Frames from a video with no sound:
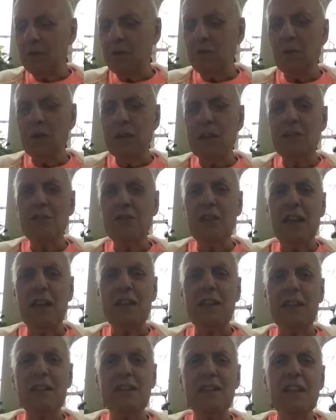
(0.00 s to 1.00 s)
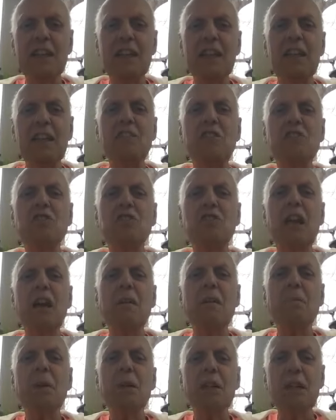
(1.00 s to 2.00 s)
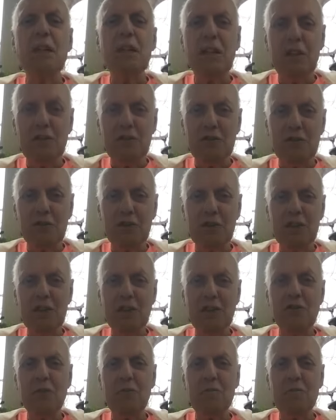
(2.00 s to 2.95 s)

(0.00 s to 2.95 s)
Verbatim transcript: 22nd in Japanese. In